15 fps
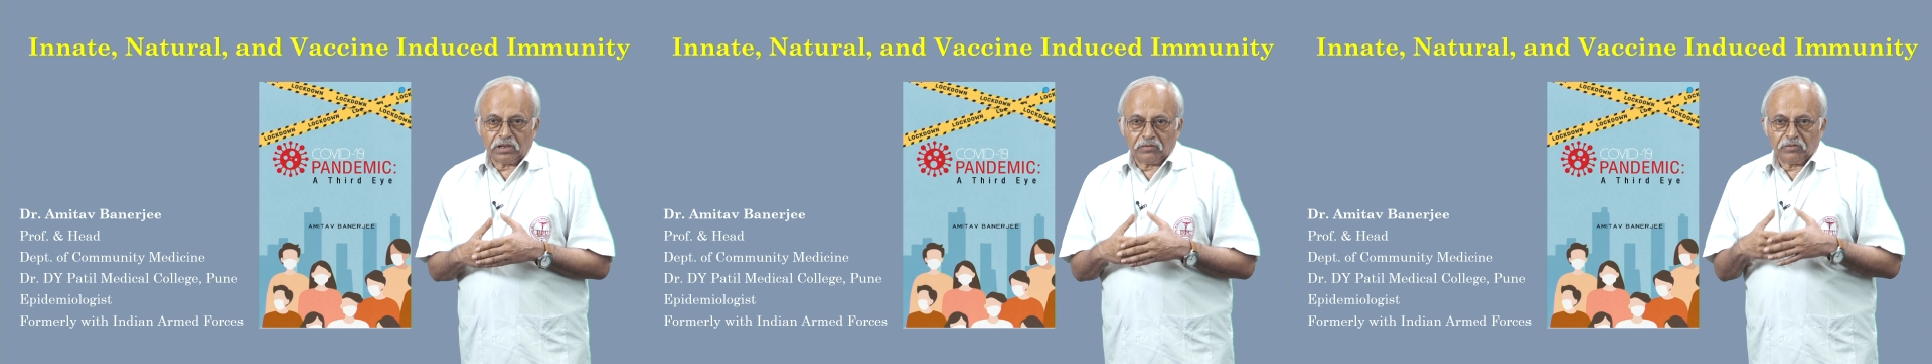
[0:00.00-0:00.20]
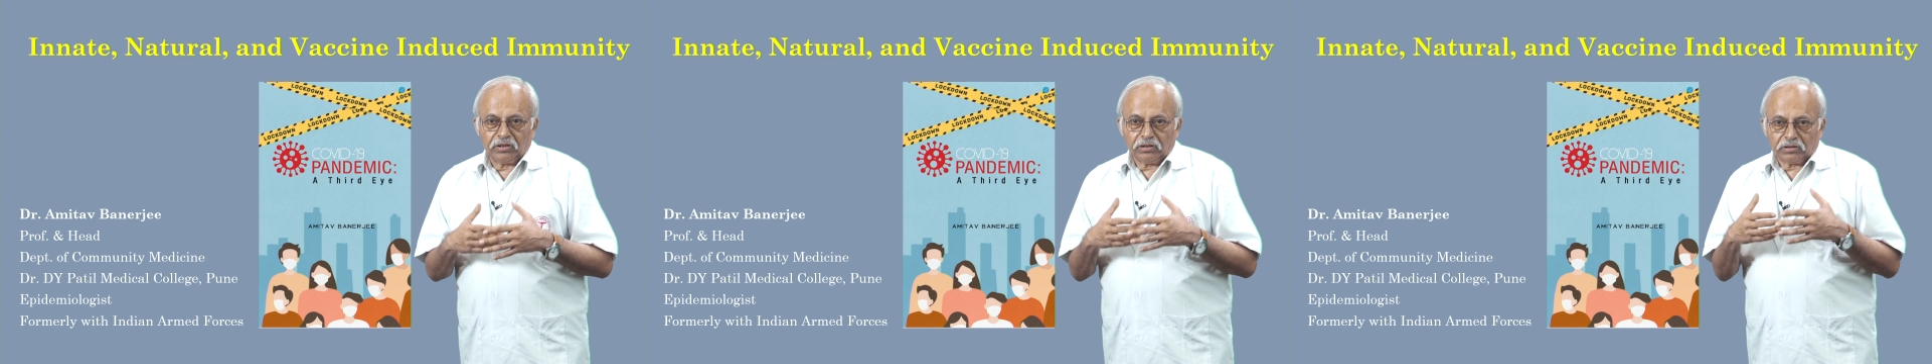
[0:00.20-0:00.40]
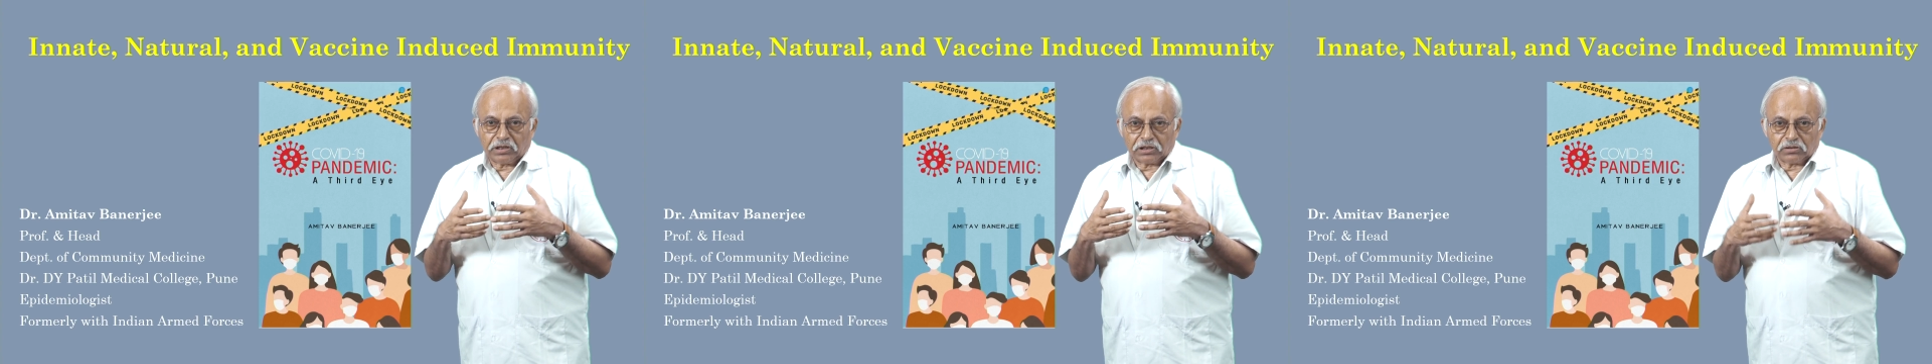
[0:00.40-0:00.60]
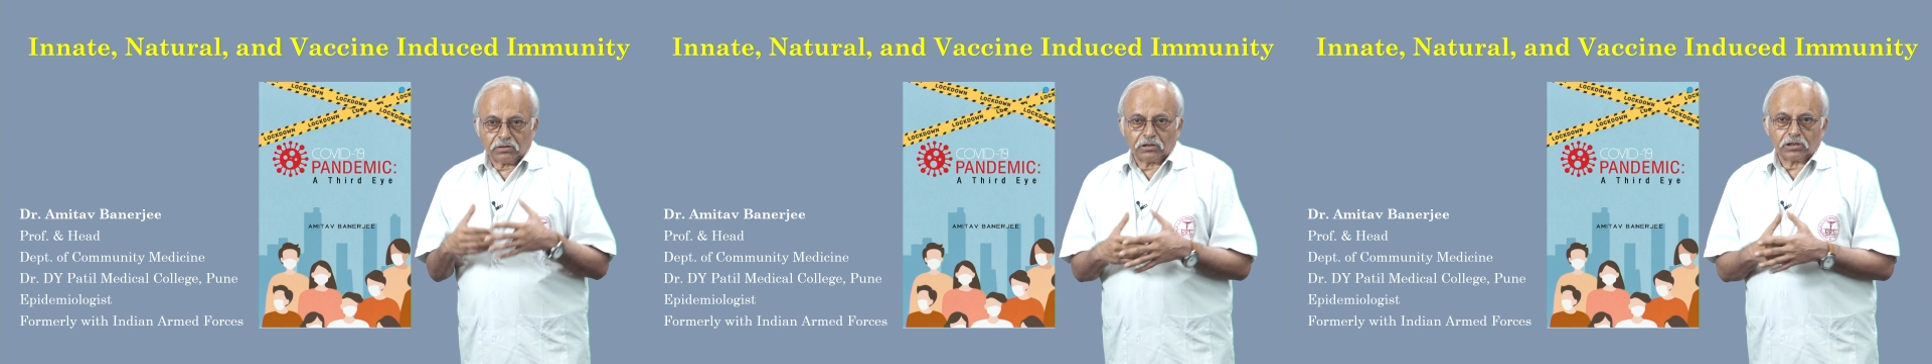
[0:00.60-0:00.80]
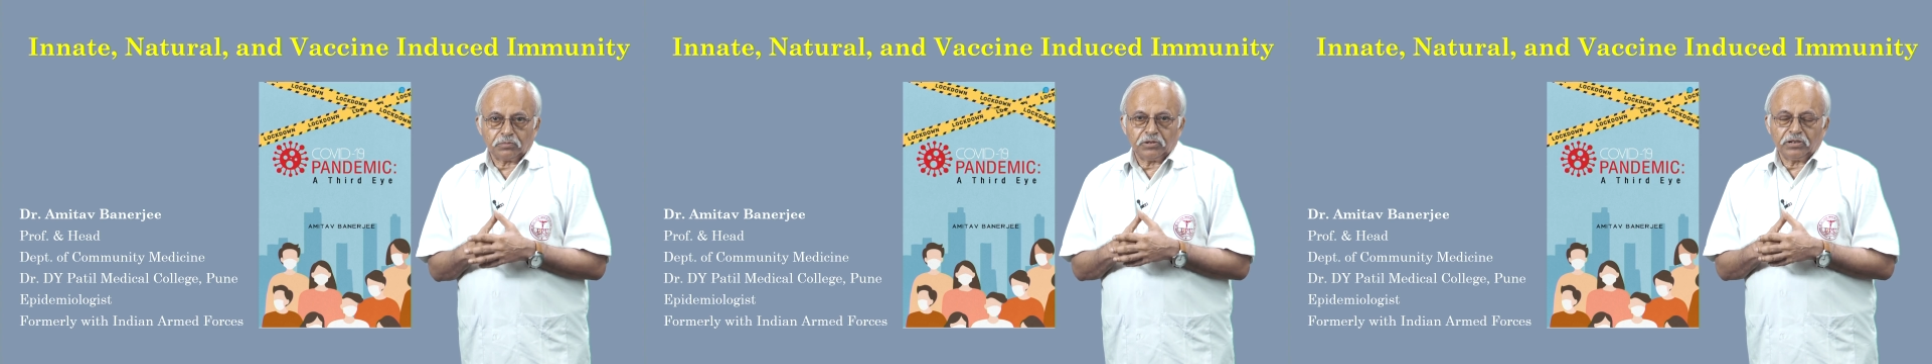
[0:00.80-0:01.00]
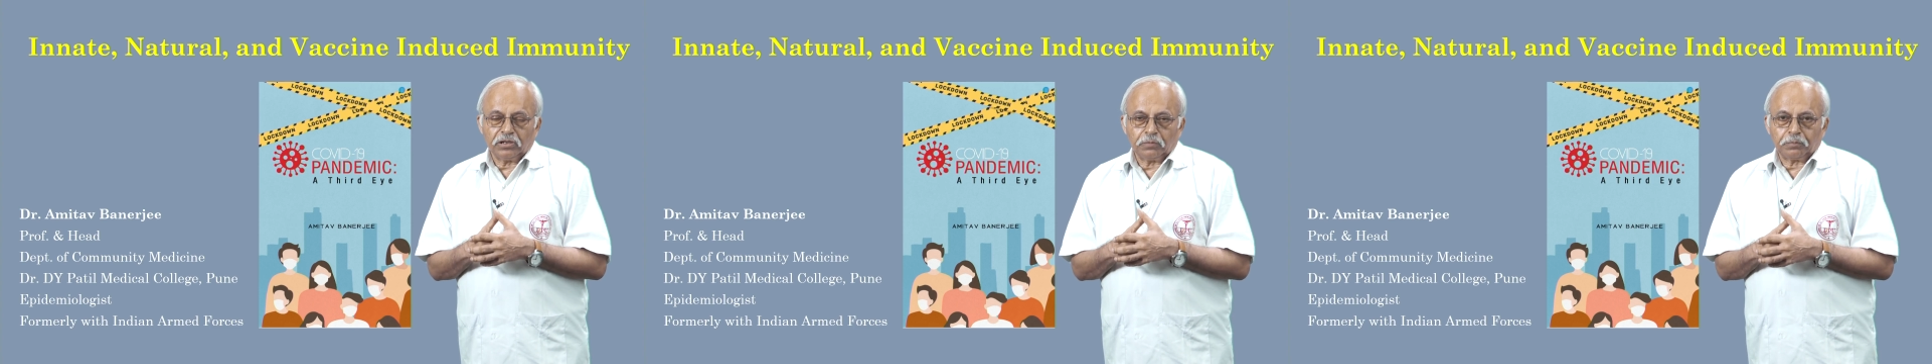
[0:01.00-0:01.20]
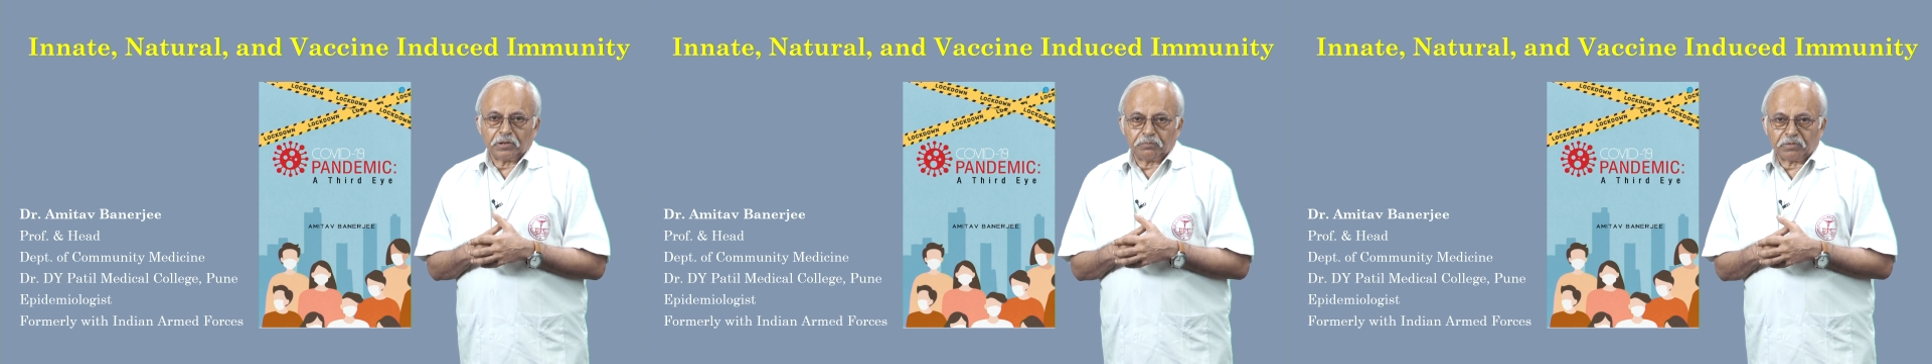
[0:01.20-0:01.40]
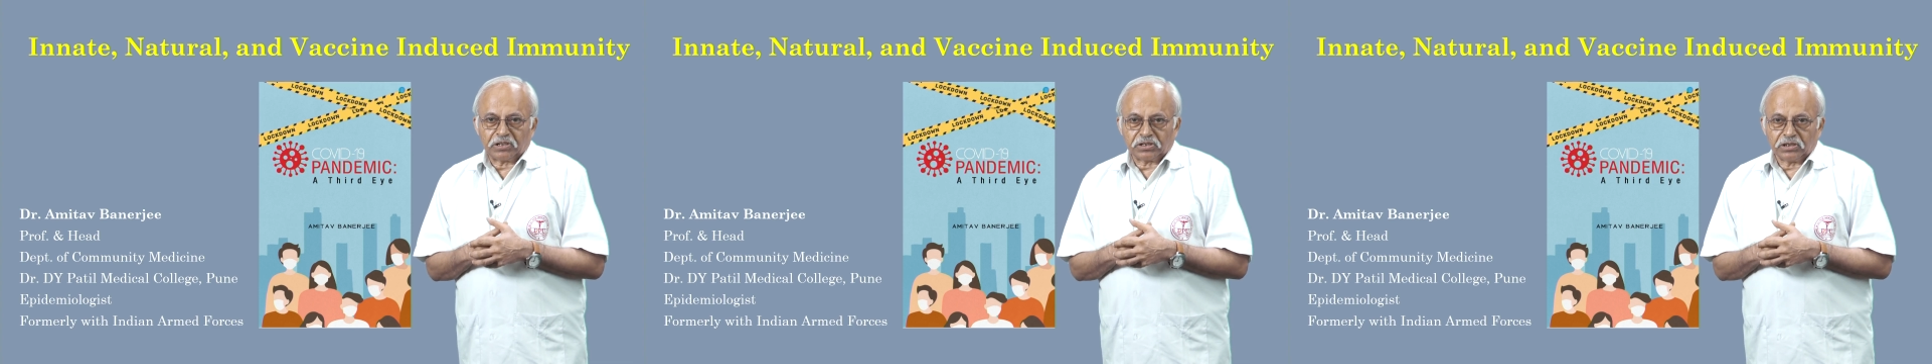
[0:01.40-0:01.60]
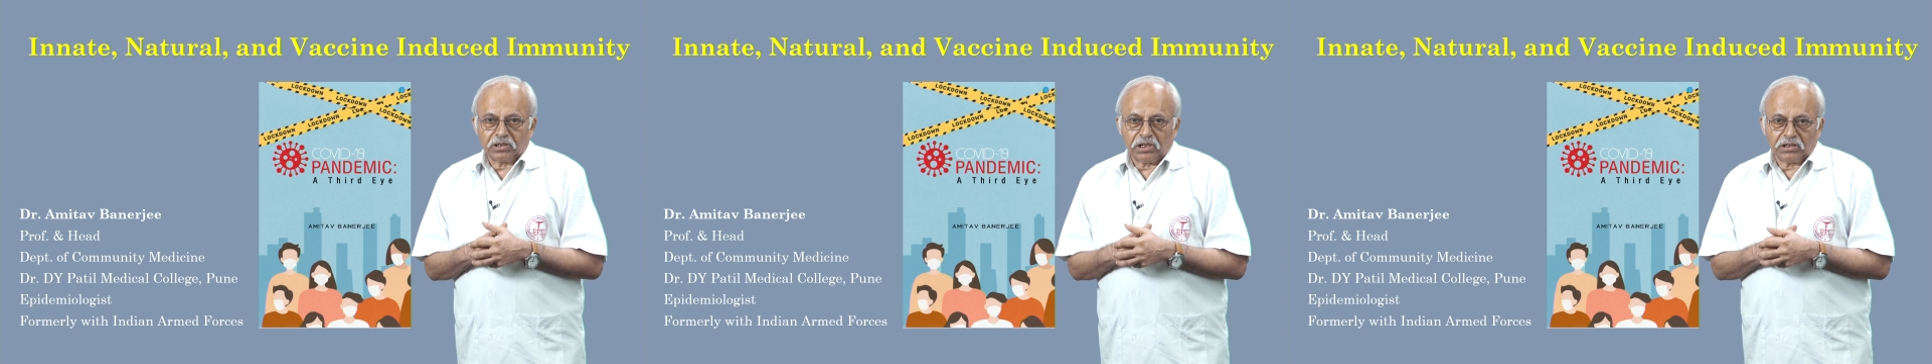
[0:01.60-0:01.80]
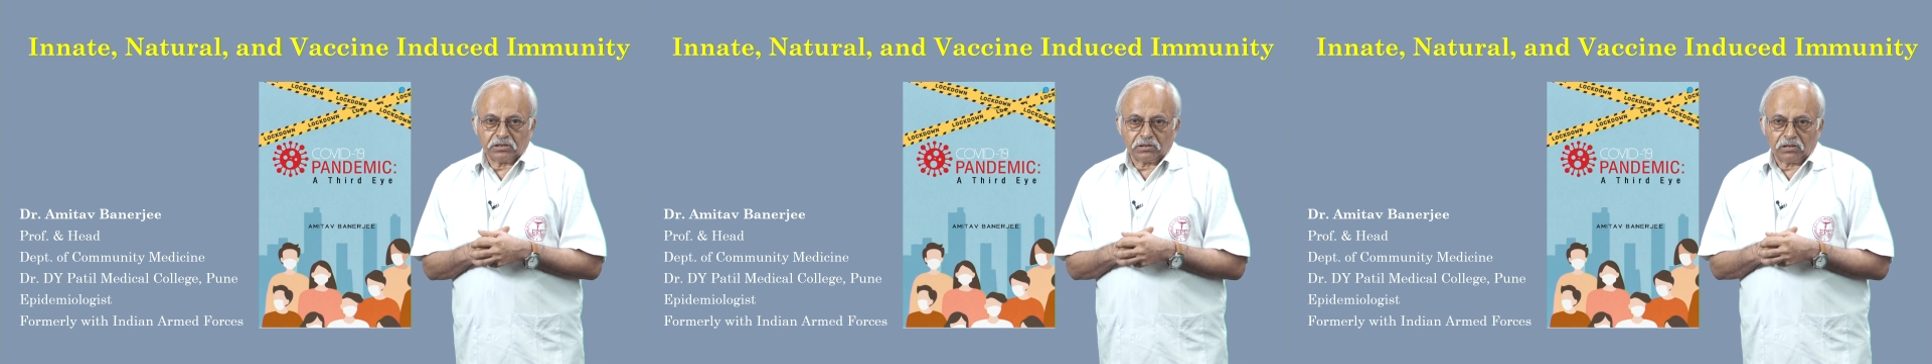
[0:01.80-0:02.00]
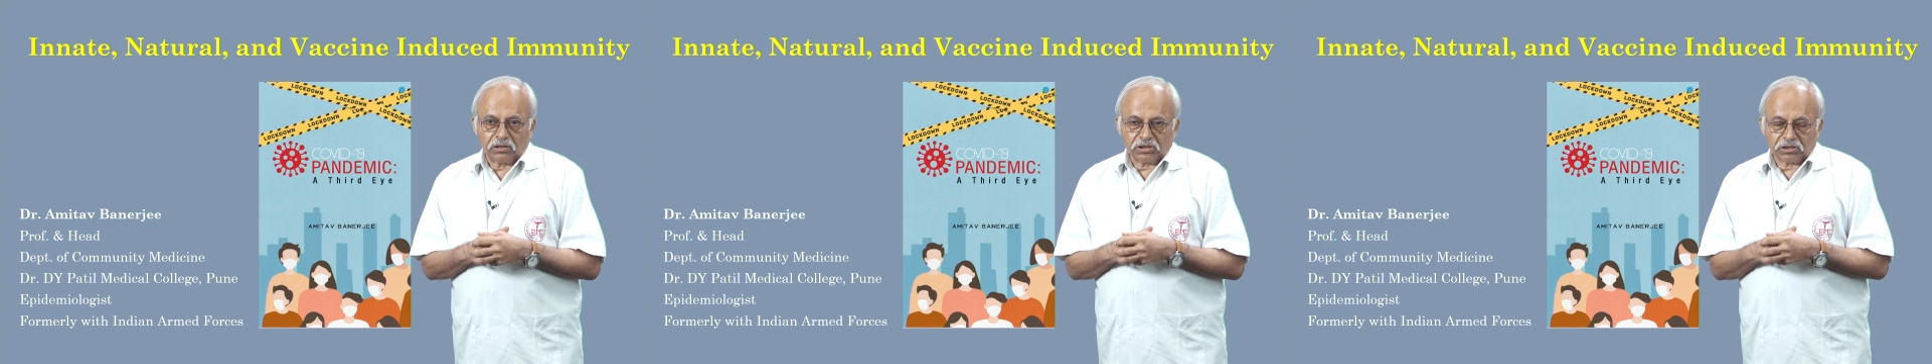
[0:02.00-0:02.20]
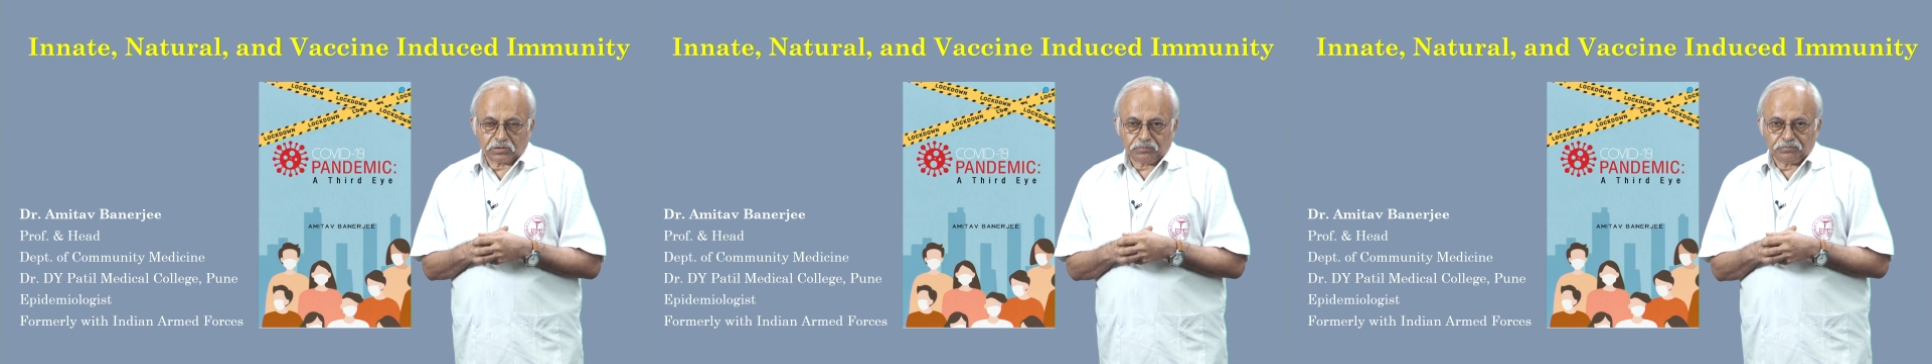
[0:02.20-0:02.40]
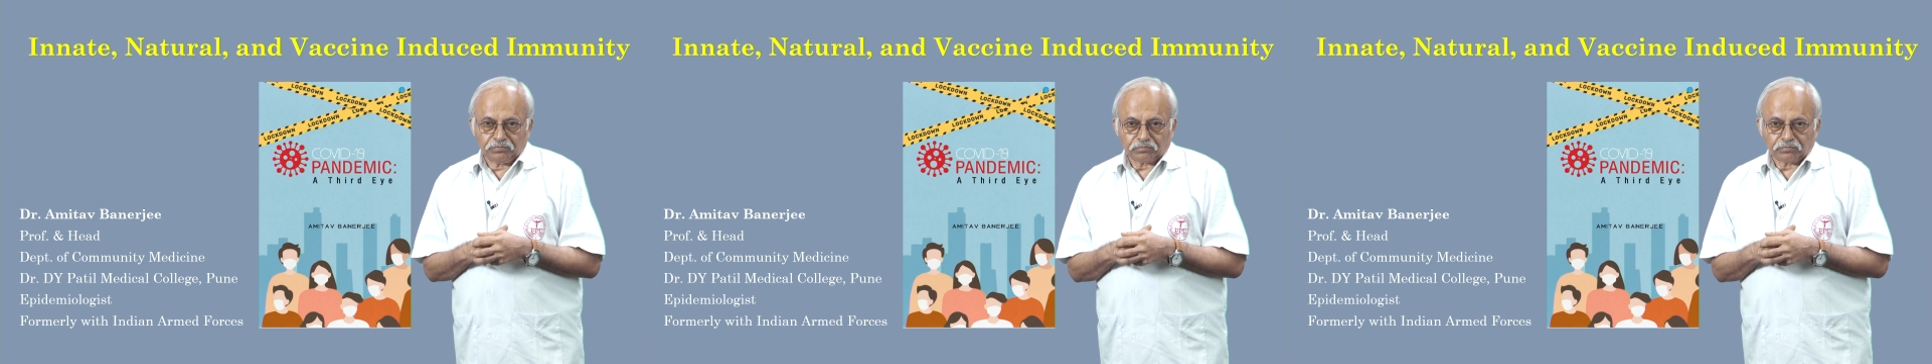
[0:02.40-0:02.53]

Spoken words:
level does not mean the person has lost